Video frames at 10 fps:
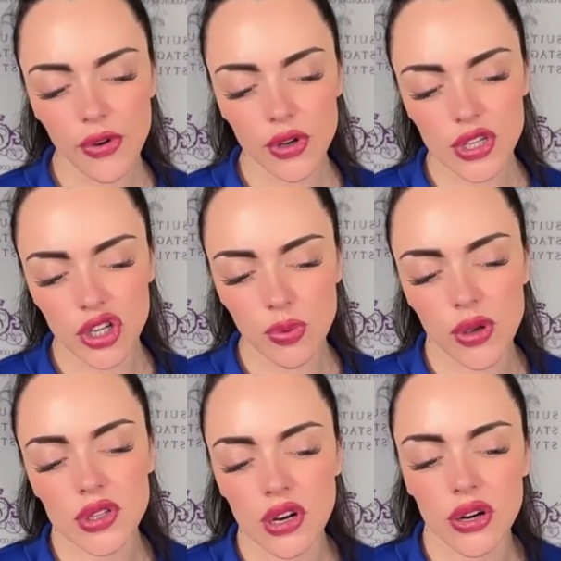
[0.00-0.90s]
the photos that she
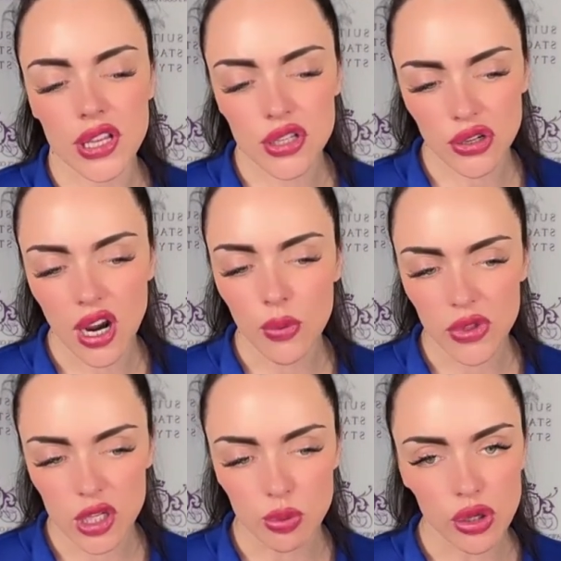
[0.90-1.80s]
posted on her
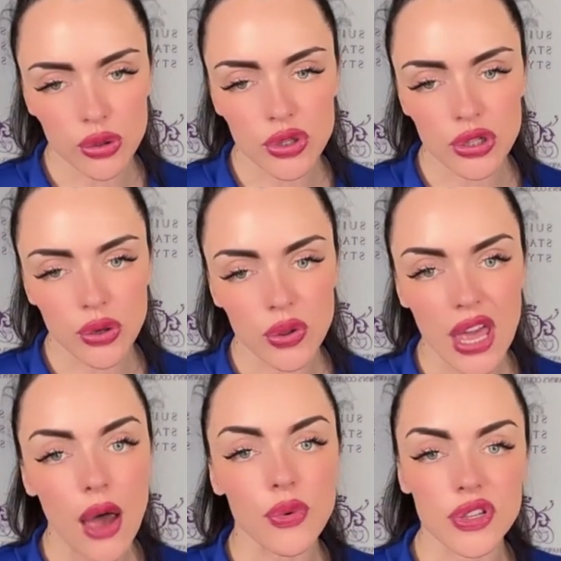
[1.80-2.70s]
Instagram with this blue
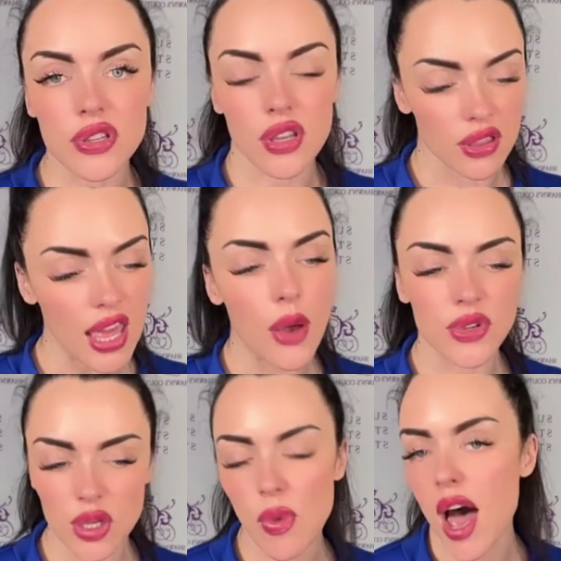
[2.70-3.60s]
suit, that was the
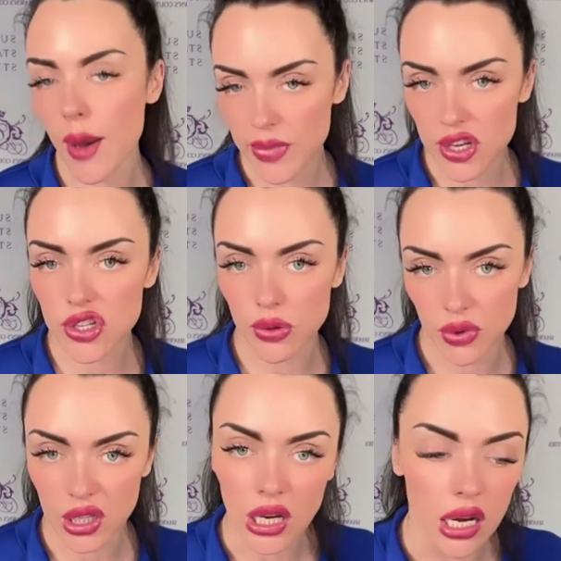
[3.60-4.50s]
that was the pop that she
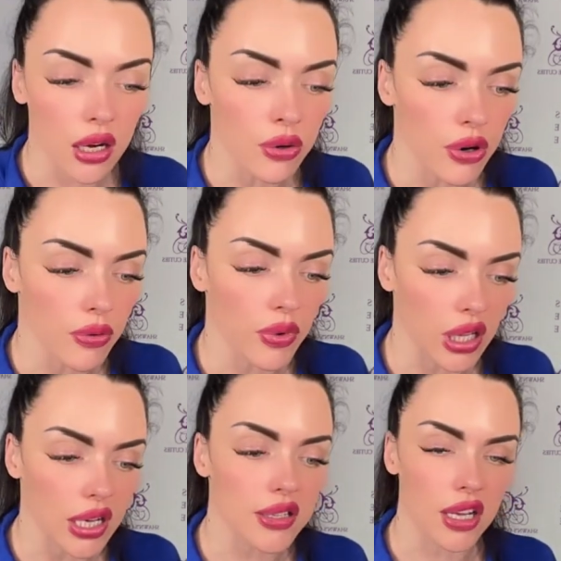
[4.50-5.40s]
really needed in order to
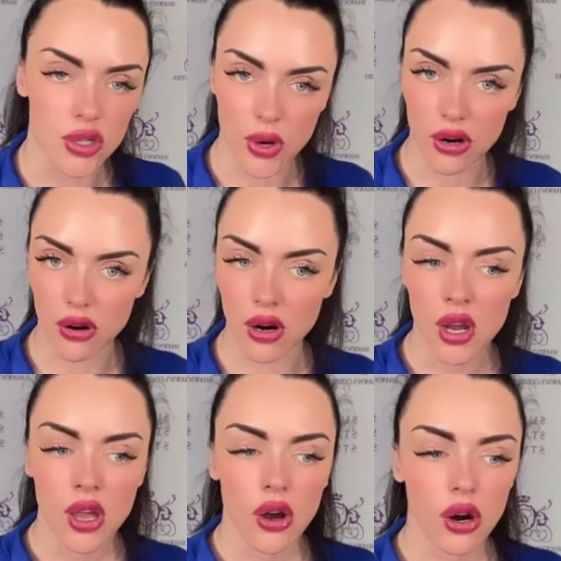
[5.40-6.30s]
really accentuate her